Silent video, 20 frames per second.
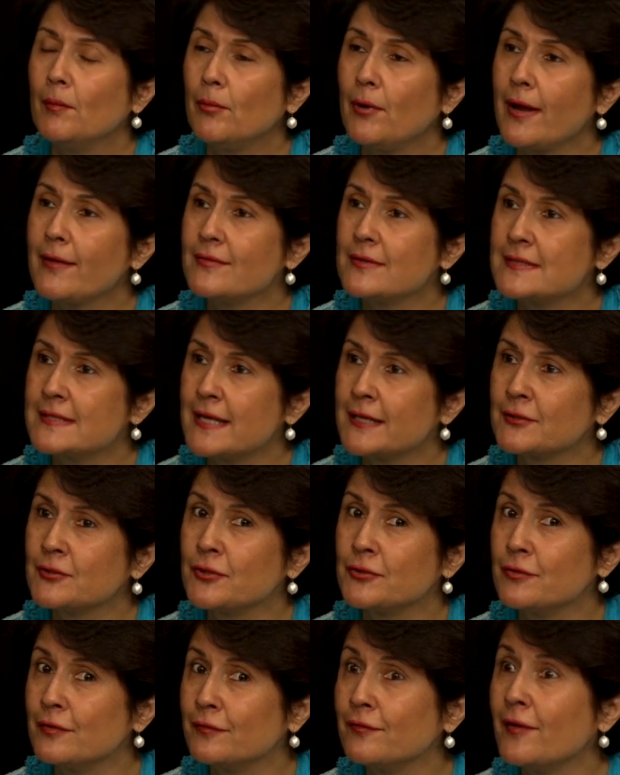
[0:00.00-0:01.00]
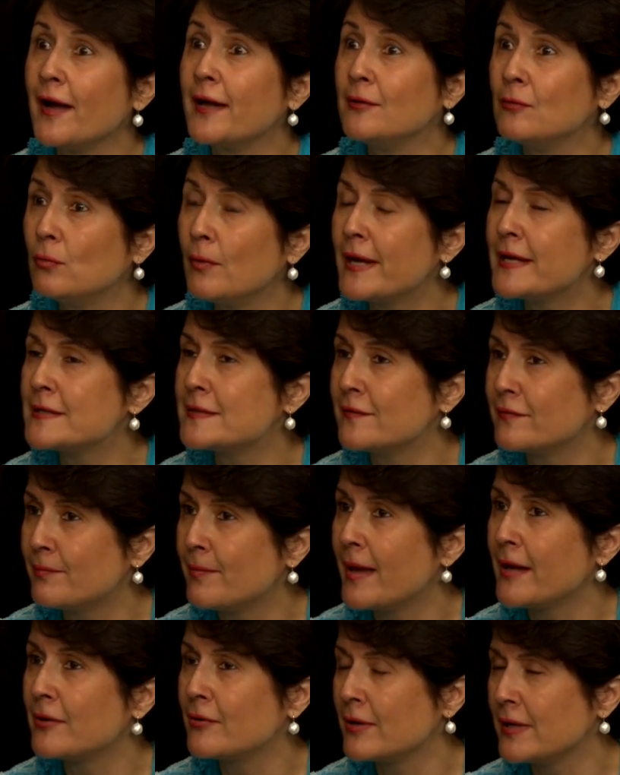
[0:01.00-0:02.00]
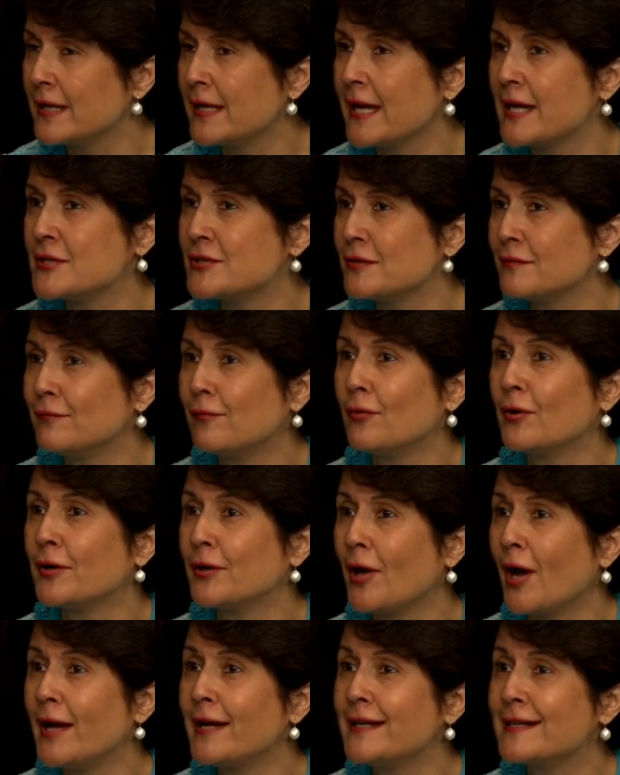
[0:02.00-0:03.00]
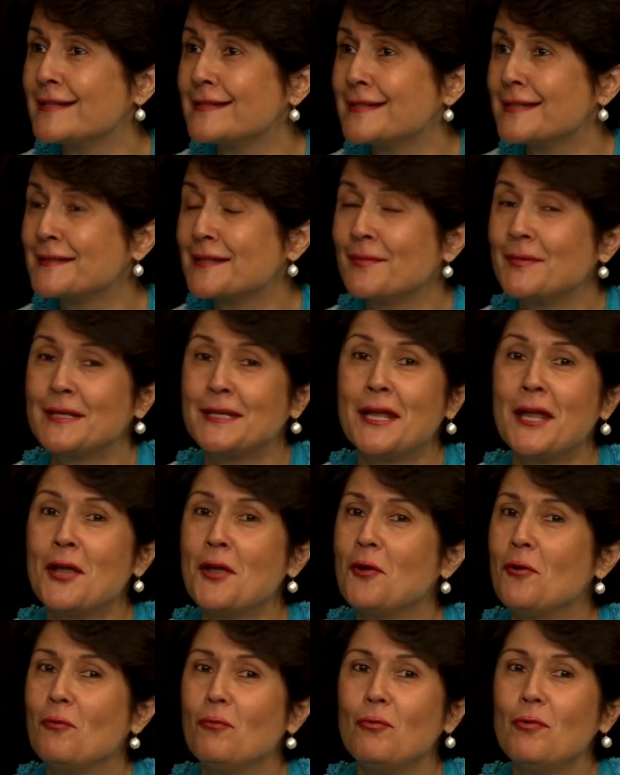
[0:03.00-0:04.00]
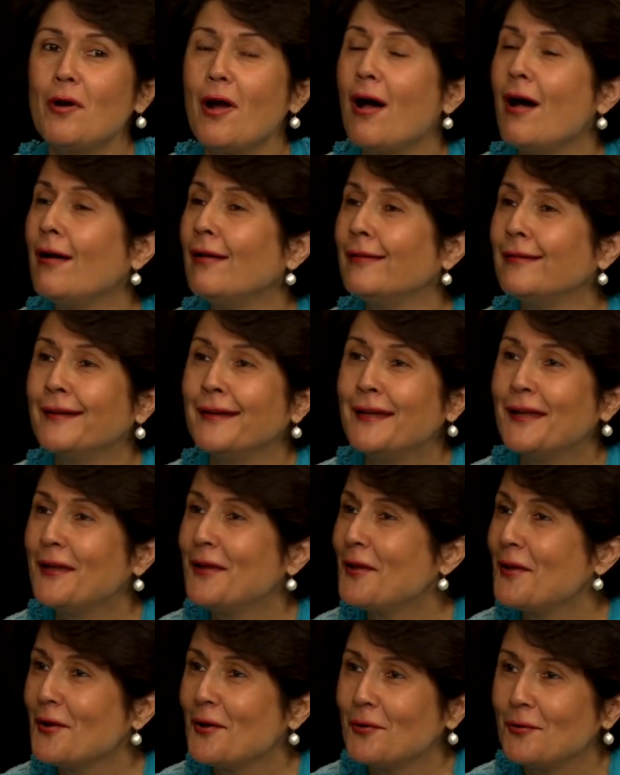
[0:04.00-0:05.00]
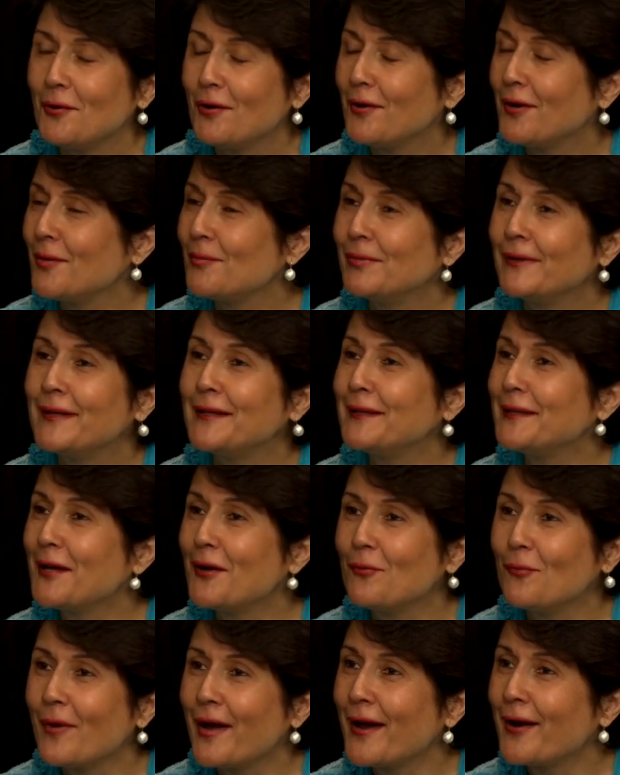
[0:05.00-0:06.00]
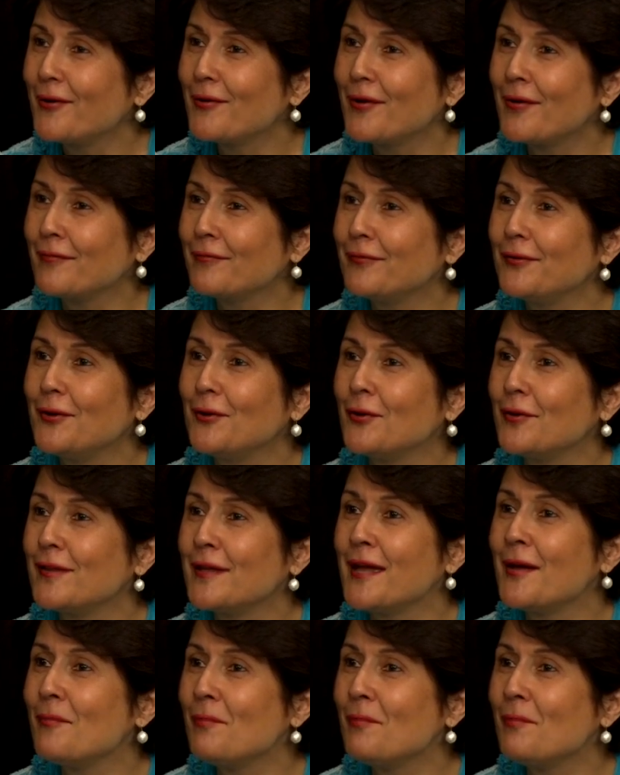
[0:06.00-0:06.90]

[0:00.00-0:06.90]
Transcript: private sector to find ways of better engaging foreign audiences. I mean, we're all completely aware of, you know, the